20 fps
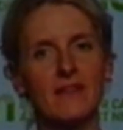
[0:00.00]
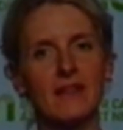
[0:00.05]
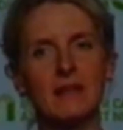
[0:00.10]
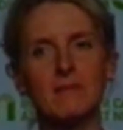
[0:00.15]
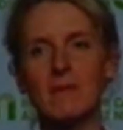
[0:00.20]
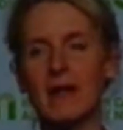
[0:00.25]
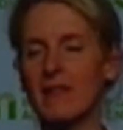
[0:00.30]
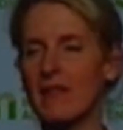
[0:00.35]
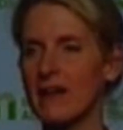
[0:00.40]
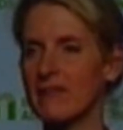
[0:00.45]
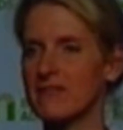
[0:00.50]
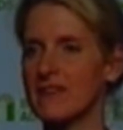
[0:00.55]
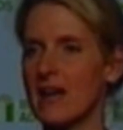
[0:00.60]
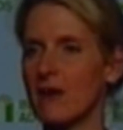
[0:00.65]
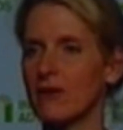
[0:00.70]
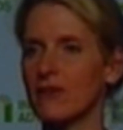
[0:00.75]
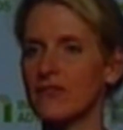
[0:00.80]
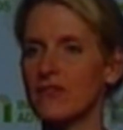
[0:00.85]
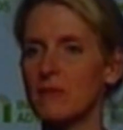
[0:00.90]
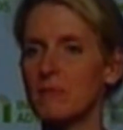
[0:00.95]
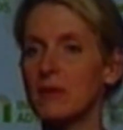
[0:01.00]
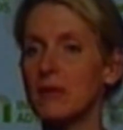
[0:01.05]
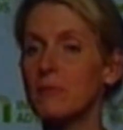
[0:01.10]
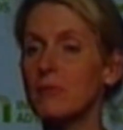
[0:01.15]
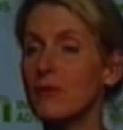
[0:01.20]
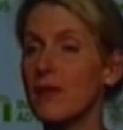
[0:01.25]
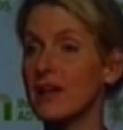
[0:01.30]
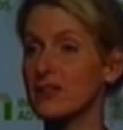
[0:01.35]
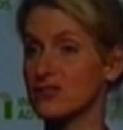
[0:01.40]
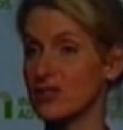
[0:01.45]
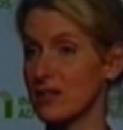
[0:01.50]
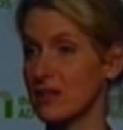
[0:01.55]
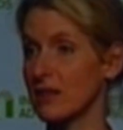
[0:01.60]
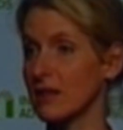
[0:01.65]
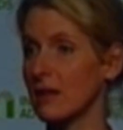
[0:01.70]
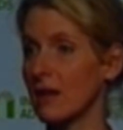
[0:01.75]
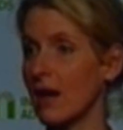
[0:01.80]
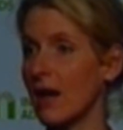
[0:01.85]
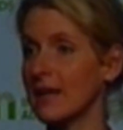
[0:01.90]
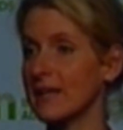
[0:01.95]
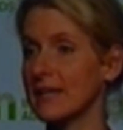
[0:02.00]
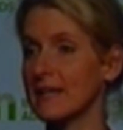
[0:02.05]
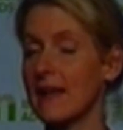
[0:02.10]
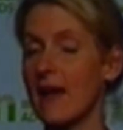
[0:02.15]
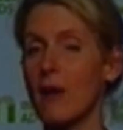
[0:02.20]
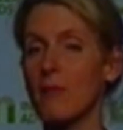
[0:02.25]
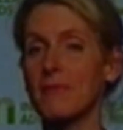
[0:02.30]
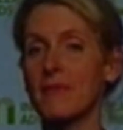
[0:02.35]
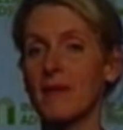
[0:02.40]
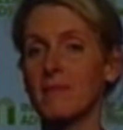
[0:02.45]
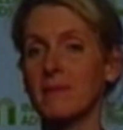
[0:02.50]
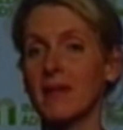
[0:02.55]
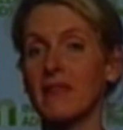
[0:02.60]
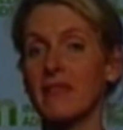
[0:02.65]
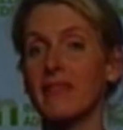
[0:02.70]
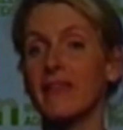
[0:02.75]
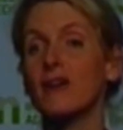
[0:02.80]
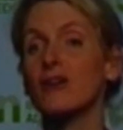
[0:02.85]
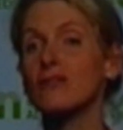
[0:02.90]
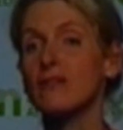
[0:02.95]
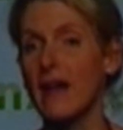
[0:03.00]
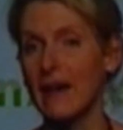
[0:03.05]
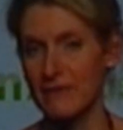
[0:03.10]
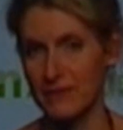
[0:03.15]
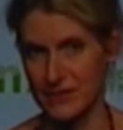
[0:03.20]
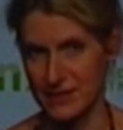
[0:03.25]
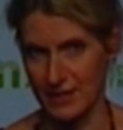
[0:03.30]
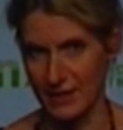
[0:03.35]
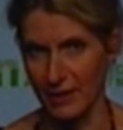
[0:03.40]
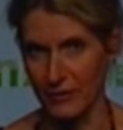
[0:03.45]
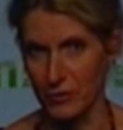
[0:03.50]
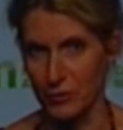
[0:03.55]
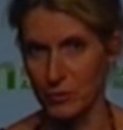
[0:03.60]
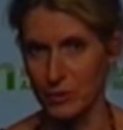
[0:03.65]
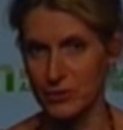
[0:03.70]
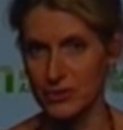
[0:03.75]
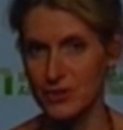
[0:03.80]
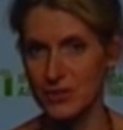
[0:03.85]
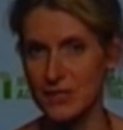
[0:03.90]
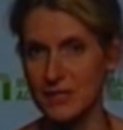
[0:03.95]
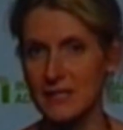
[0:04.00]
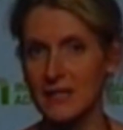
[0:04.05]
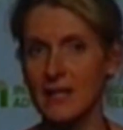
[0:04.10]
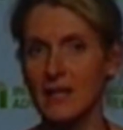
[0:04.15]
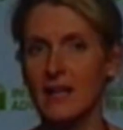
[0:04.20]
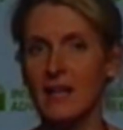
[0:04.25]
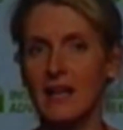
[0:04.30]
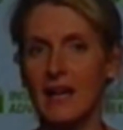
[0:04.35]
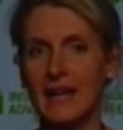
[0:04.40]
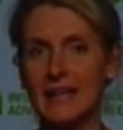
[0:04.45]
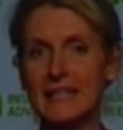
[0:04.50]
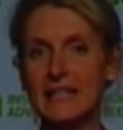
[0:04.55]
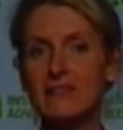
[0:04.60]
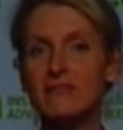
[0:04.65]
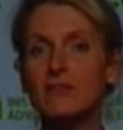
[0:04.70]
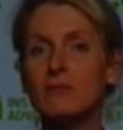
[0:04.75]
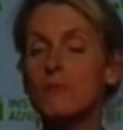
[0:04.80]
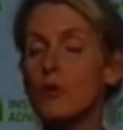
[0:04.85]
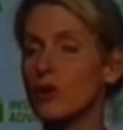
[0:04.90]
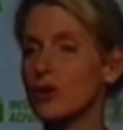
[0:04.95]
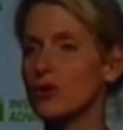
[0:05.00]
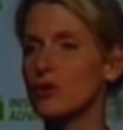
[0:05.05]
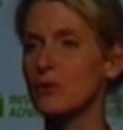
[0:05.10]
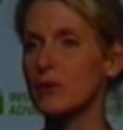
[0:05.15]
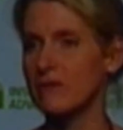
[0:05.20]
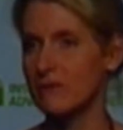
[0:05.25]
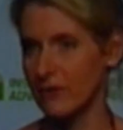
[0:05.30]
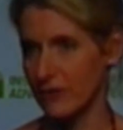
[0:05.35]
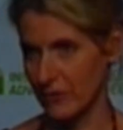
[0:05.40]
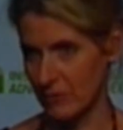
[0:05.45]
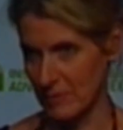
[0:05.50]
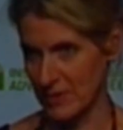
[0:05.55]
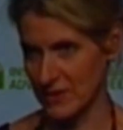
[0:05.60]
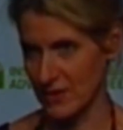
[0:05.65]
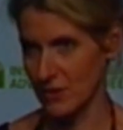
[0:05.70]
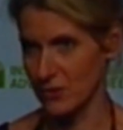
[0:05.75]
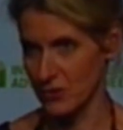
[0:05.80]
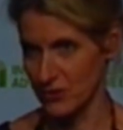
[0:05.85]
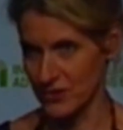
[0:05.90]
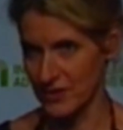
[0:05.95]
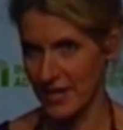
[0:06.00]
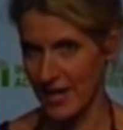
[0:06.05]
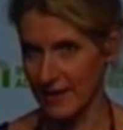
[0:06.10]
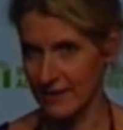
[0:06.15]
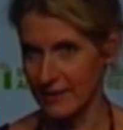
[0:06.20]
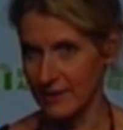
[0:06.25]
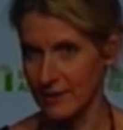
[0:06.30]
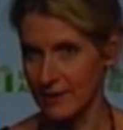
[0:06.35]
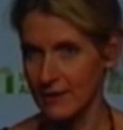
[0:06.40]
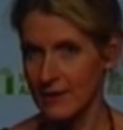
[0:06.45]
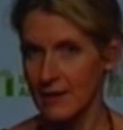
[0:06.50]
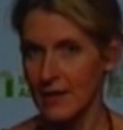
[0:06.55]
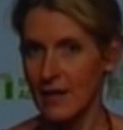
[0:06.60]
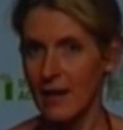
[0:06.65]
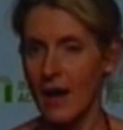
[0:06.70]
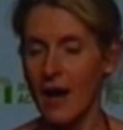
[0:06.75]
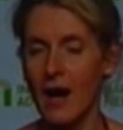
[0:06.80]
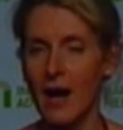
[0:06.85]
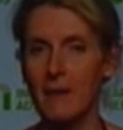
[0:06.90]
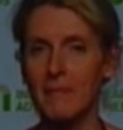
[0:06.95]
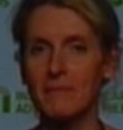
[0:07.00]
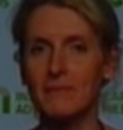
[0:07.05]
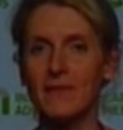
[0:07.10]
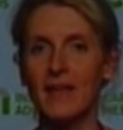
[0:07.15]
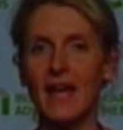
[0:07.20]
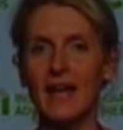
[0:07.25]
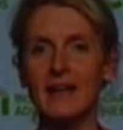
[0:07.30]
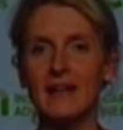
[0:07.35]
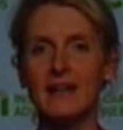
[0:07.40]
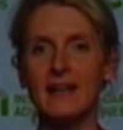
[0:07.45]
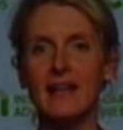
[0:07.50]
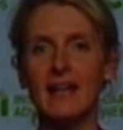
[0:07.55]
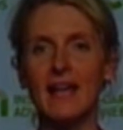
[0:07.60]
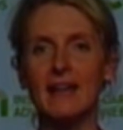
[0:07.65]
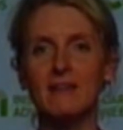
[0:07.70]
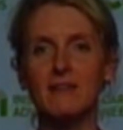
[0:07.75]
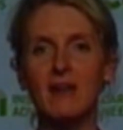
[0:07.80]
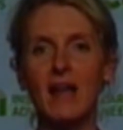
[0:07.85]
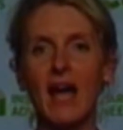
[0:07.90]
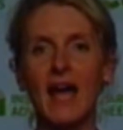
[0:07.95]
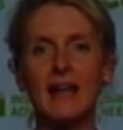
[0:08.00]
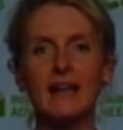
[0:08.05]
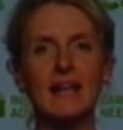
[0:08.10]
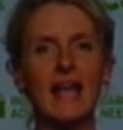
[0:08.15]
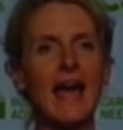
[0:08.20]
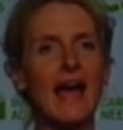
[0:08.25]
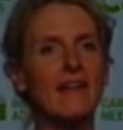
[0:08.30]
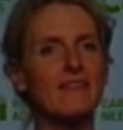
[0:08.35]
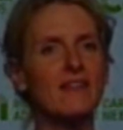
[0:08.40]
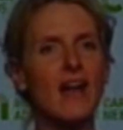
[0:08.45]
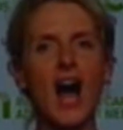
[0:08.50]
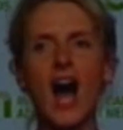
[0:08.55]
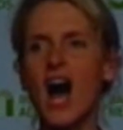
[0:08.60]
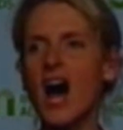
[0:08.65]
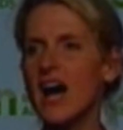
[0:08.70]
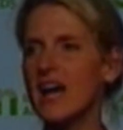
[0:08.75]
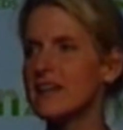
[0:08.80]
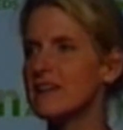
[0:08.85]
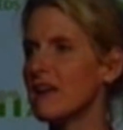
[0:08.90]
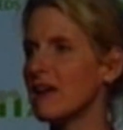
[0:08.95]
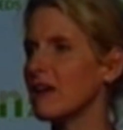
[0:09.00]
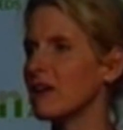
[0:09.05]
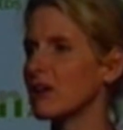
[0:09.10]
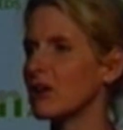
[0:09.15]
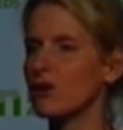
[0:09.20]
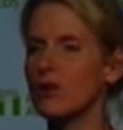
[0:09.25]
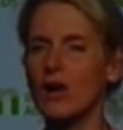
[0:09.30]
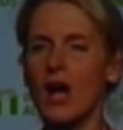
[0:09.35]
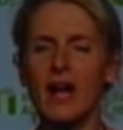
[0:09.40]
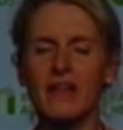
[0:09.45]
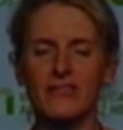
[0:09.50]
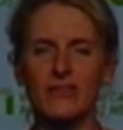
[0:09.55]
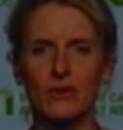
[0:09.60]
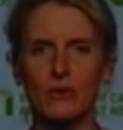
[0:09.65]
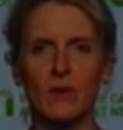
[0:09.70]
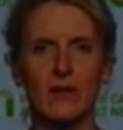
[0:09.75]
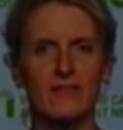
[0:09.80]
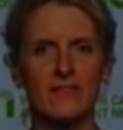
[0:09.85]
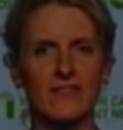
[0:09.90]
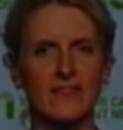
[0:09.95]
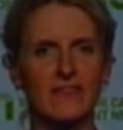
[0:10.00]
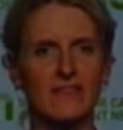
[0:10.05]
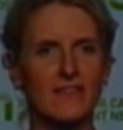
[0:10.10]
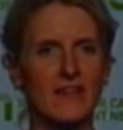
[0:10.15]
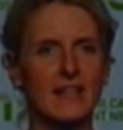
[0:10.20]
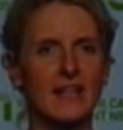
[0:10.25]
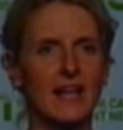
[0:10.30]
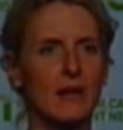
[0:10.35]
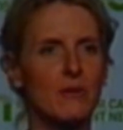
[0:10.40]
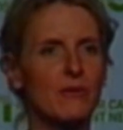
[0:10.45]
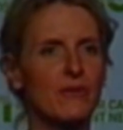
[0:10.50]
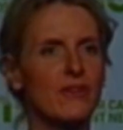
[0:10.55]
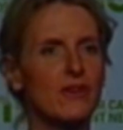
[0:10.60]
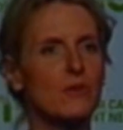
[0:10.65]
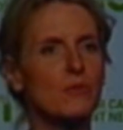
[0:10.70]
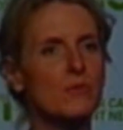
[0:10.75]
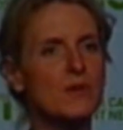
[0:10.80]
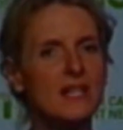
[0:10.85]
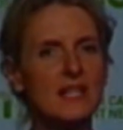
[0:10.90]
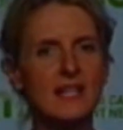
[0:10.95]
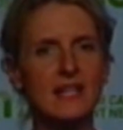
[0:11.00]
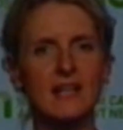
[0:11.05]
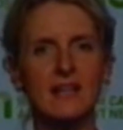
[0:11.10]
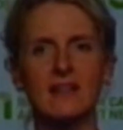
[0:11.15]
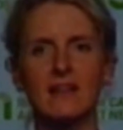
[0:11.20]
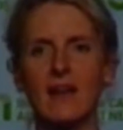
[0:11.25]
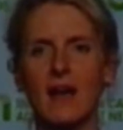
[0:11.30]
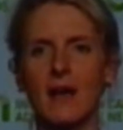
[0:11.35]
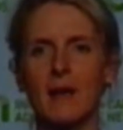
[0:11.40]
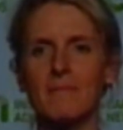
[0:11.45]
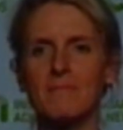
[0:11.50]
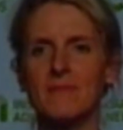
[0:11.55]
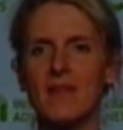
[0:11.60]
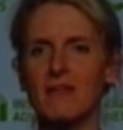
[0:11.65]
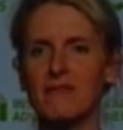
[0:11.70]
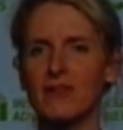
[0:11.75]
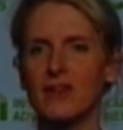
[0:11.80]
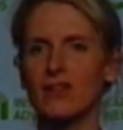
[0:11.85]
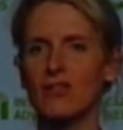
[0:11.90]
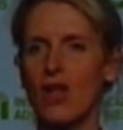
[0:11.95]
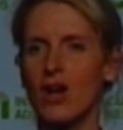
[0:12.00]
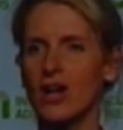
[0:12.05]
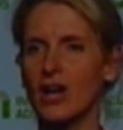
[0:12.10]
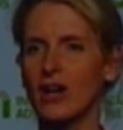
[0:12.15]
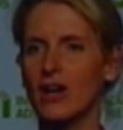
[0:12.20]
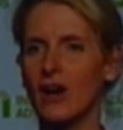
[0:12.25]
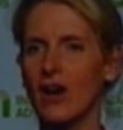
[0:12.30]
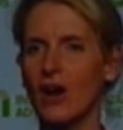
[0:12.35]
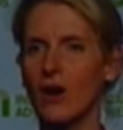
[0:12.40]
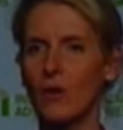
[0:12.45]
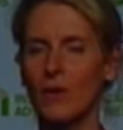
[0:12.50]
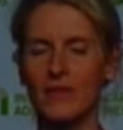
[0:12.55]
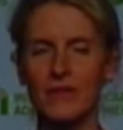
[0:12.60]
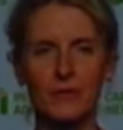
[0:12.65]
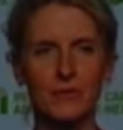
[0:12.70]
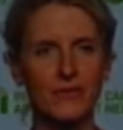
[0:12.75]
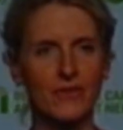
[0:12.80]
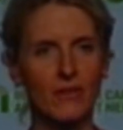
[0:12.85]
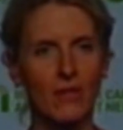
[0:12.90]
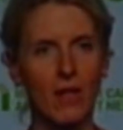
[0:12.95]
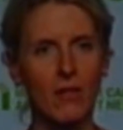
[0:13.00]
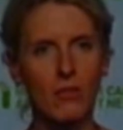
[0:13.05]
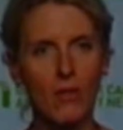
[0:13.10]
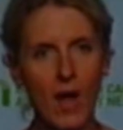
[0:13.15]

in my life now is that people actually think I can help them get their lives together, which is an even more grievous misunderstanding. And it has odd consequences. Like, I was at a reading not very long ago, and there was a